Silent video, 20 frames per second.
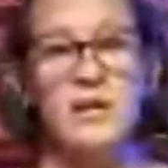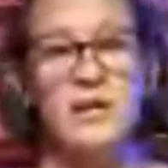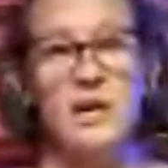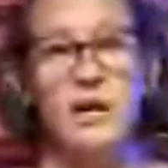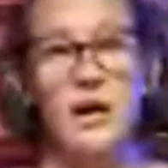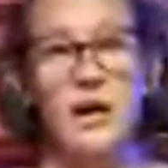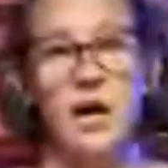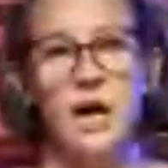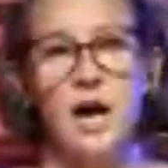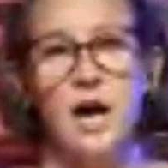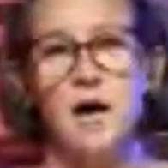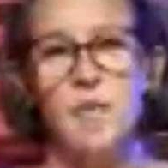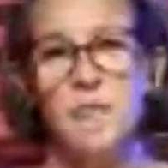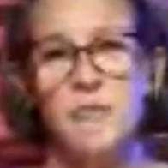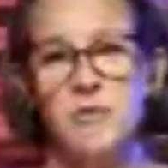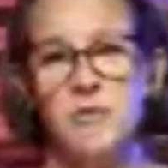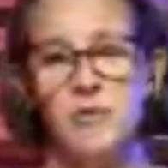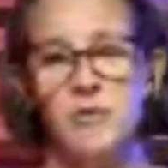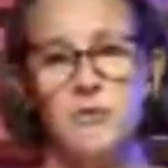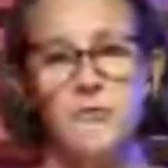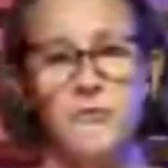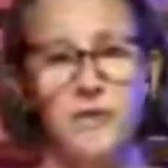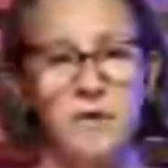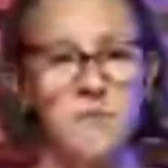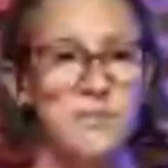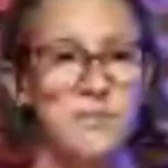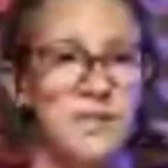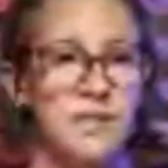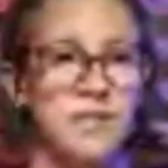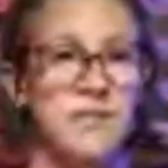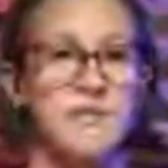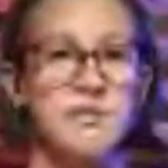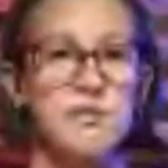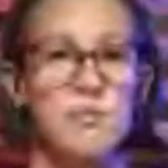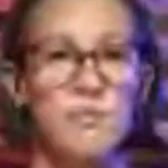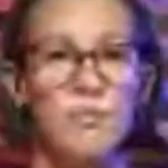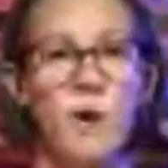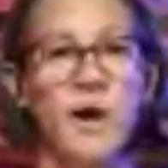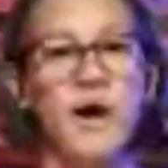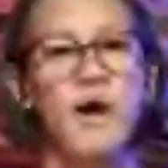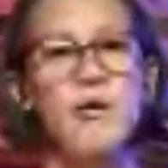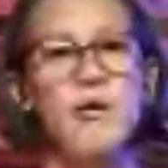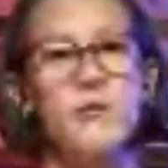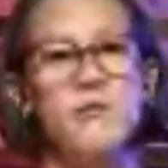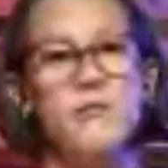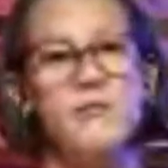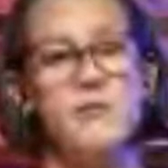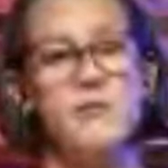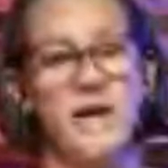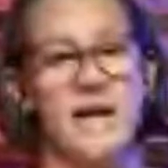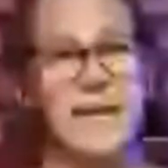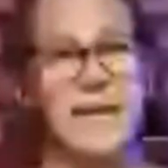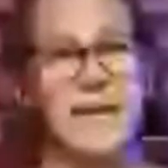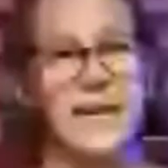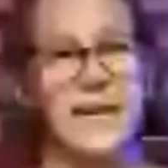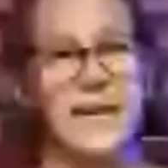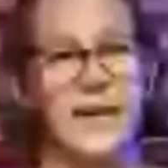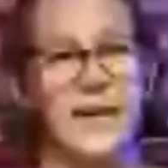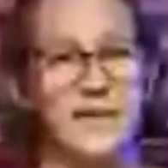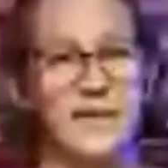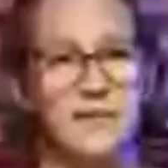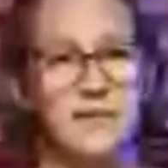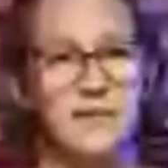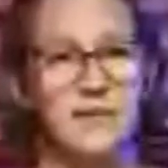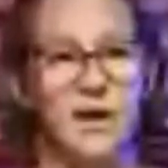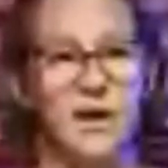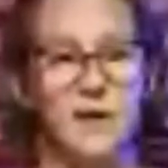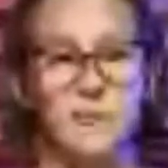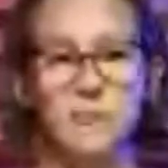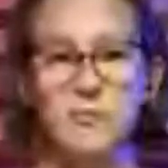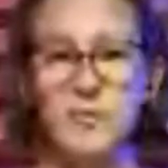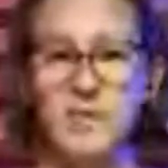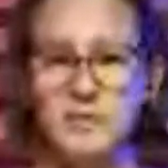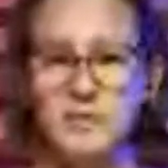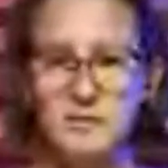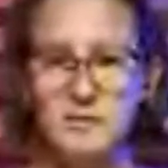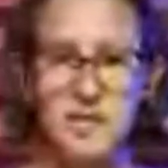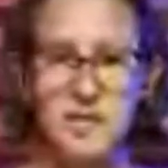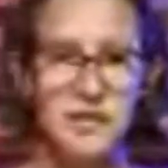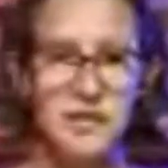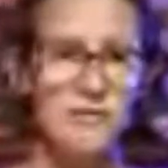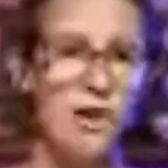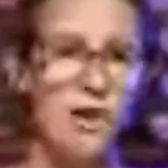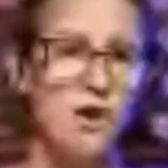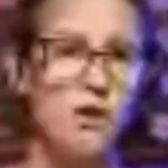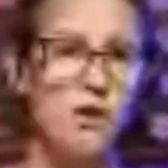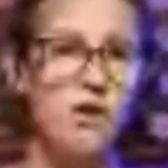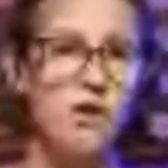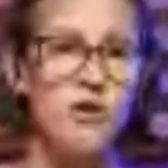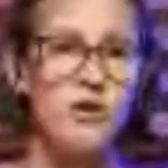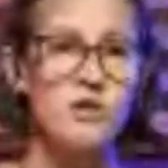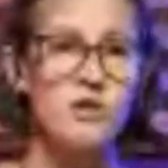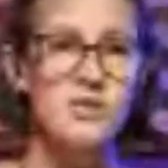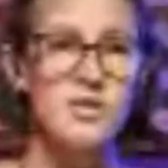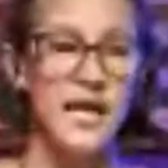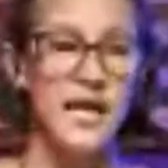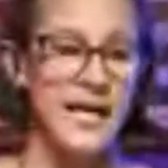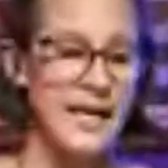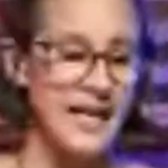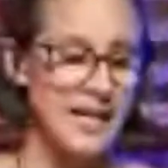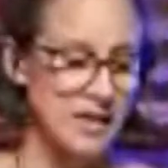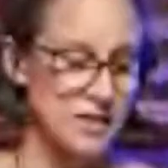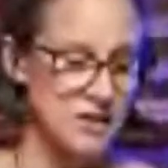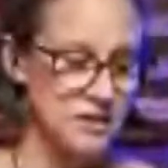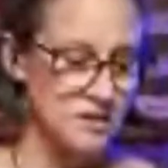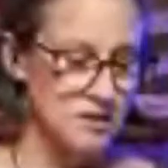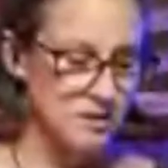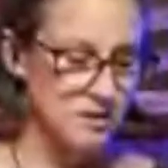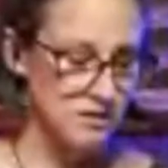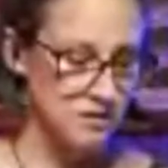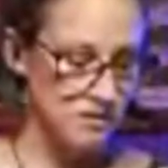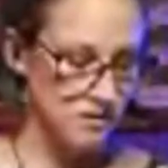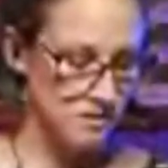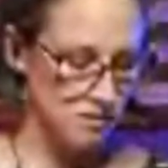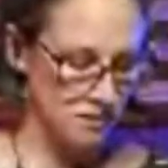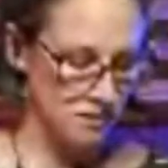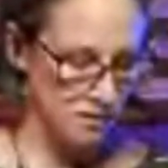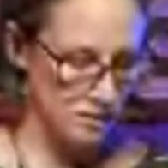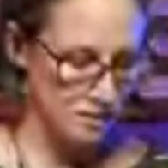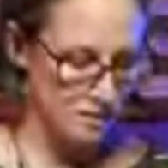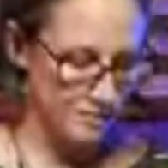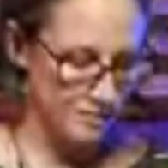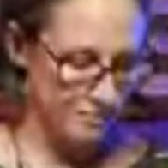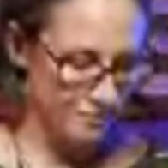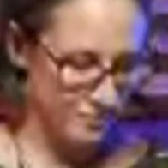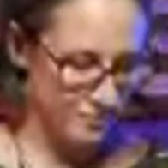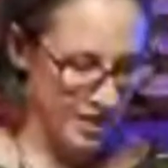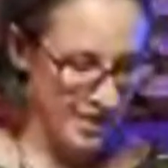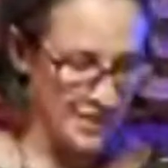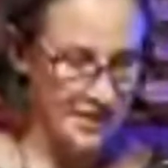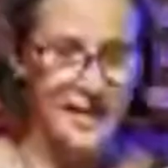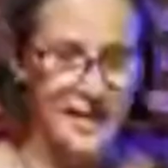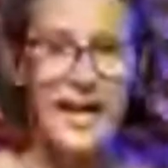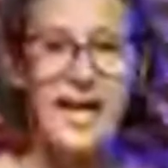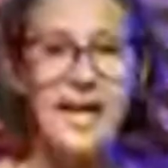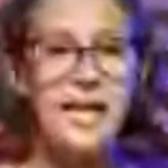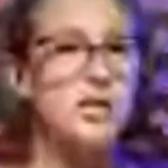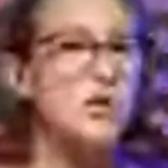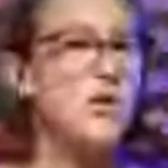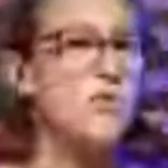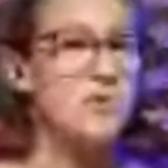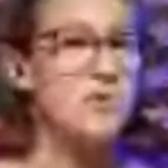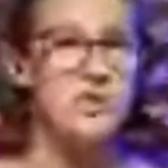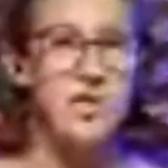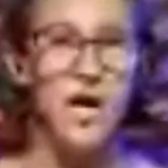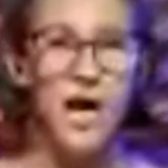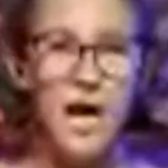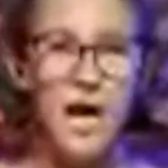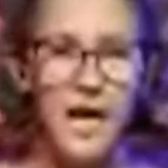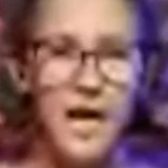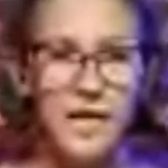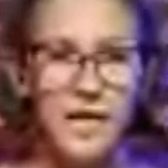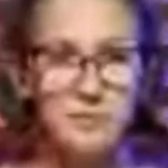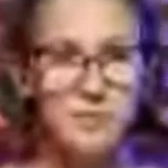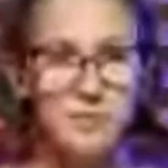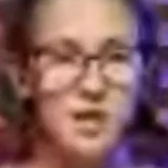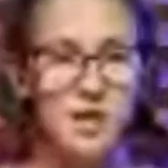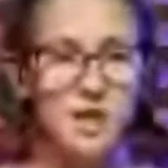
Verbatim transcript: um, their family's wealth and um, things that they've earned and um, and gained over time.